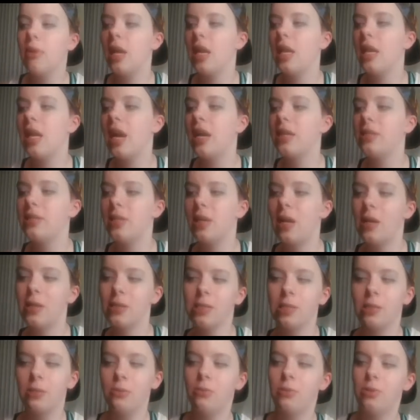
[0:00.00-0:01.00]
And I
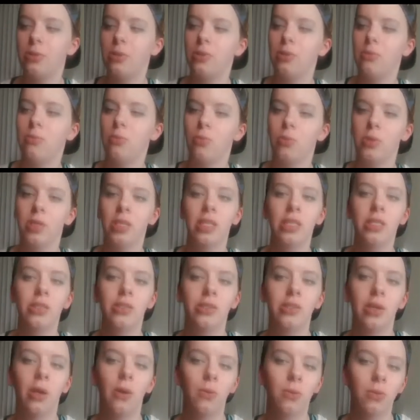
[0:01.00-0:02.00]
also really
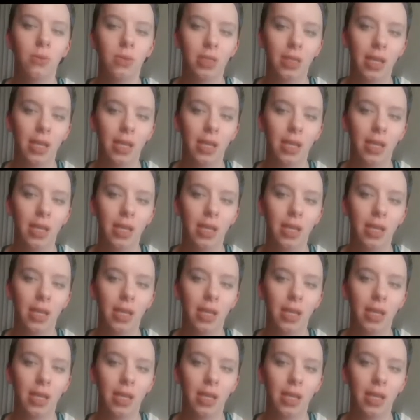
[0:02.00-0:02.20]
don't